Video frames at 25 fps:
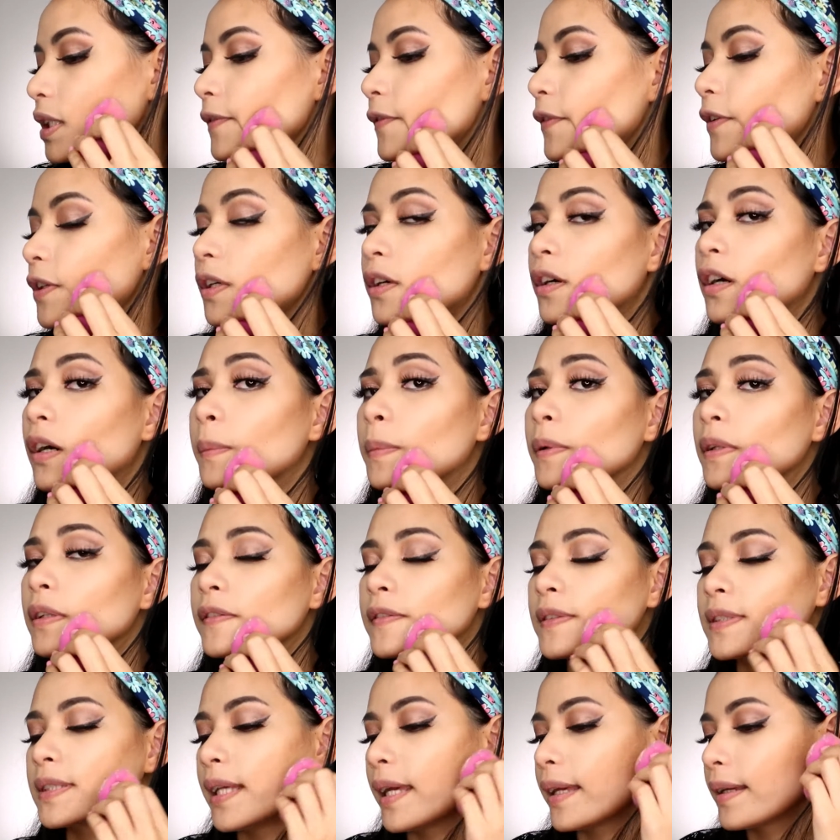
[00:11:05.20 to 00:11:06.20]
For a couple
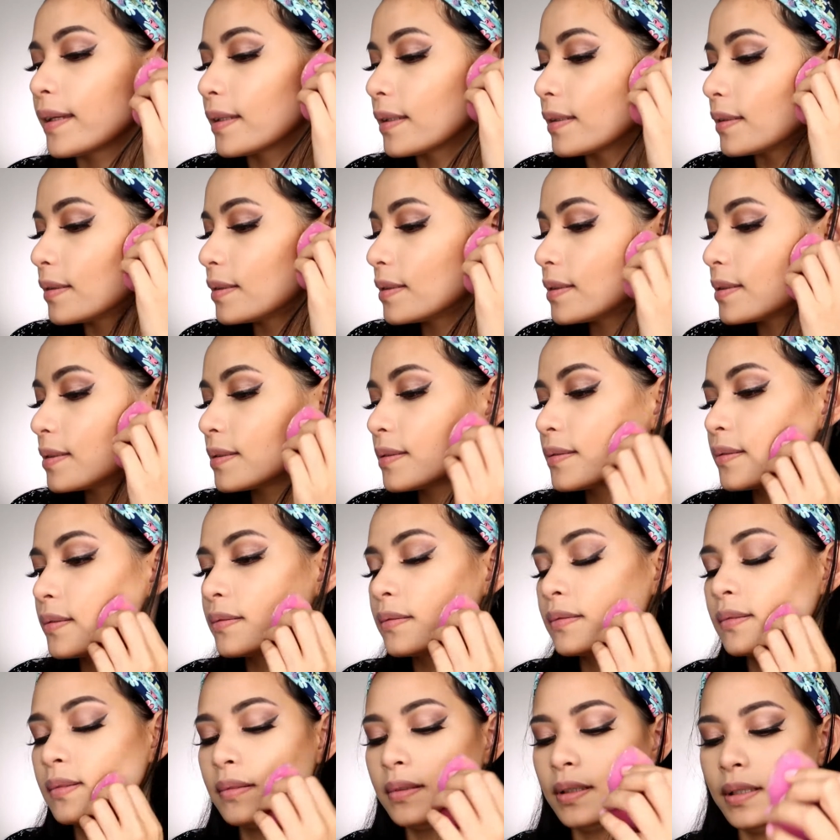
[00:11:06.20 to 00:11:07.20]
of seconds
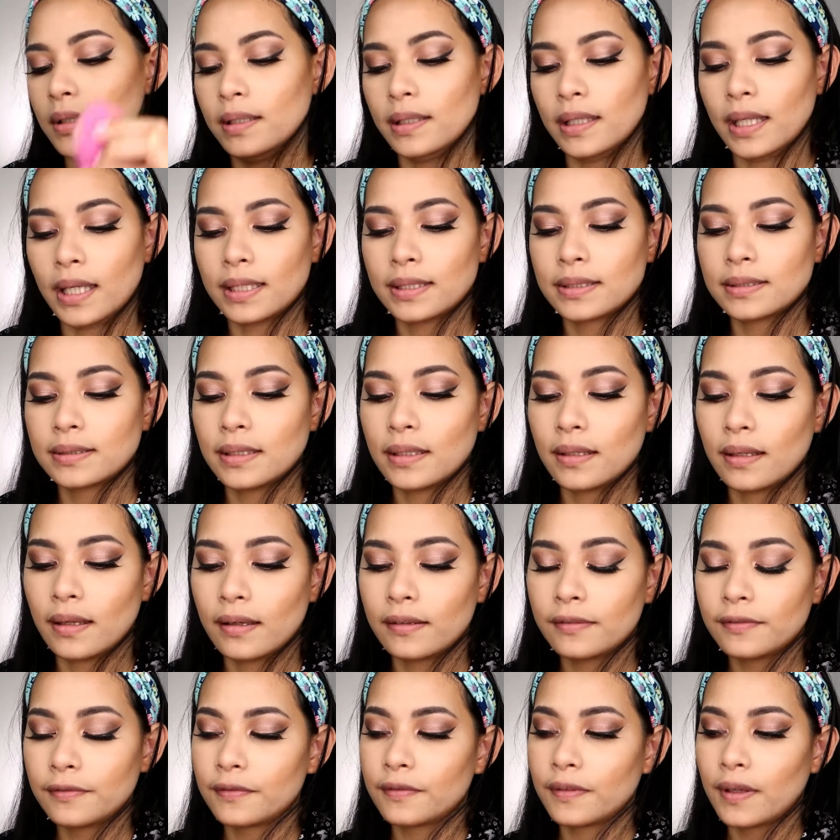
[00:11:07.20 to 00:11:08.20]
and dust it
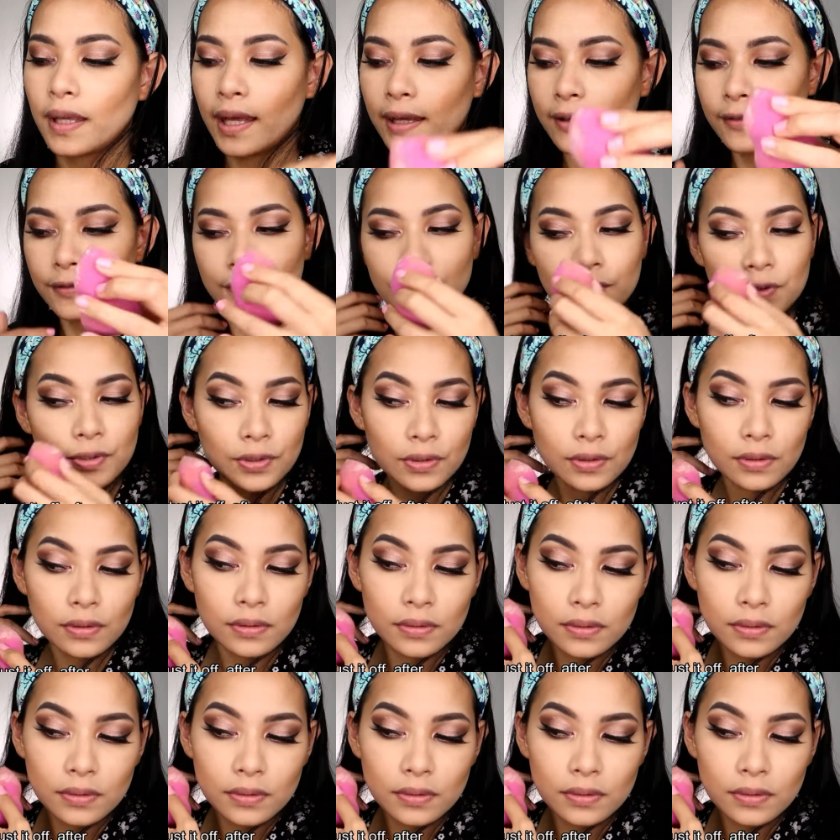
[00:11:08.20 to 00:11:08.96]
off after.